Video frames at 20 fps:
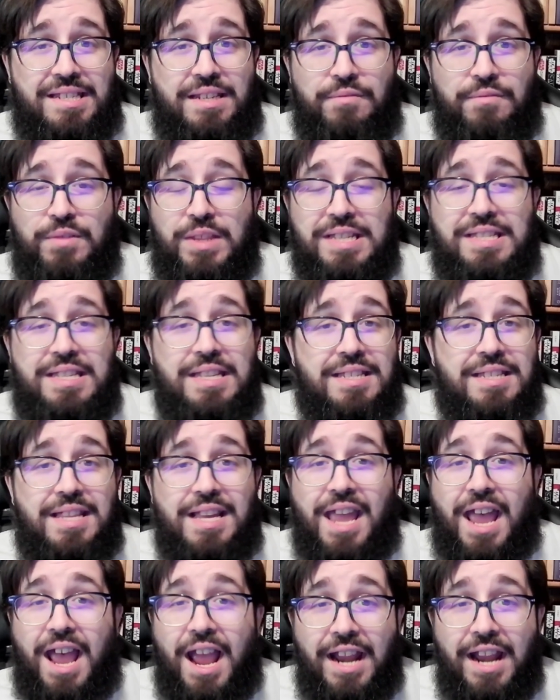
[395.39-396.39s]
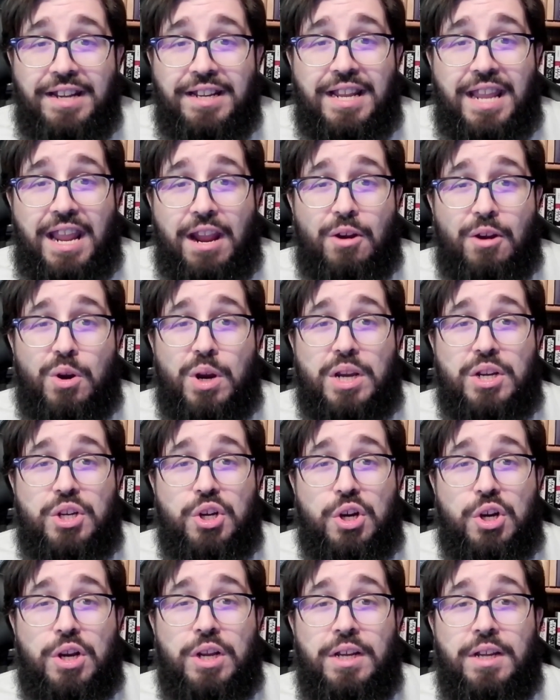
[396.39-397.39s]
If this is the kind of
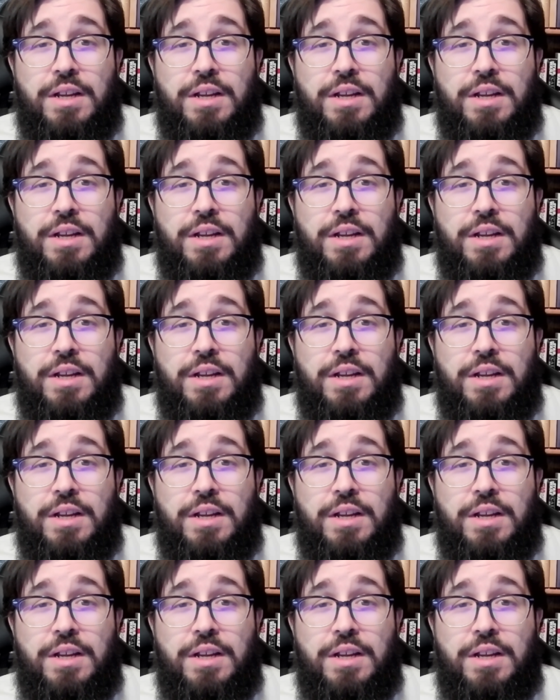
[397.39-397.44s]
character